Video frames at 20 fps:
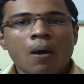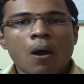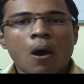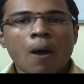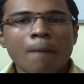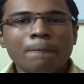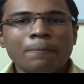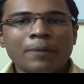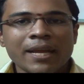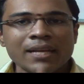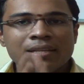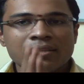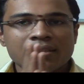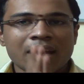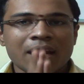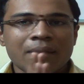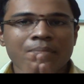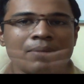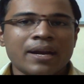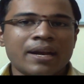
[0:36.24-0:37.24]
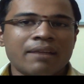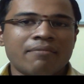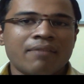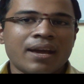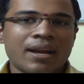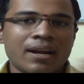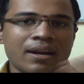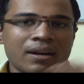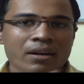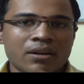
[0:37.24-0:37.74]
Optics can be
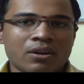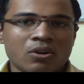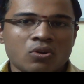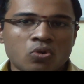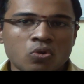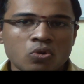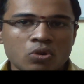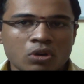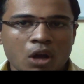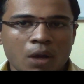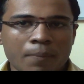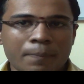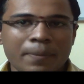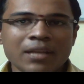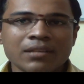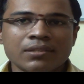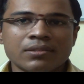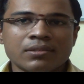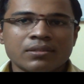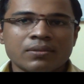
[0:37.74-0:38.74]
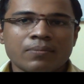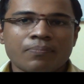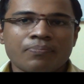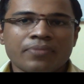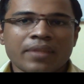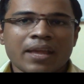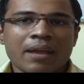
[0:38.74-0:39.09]
divided into two topics,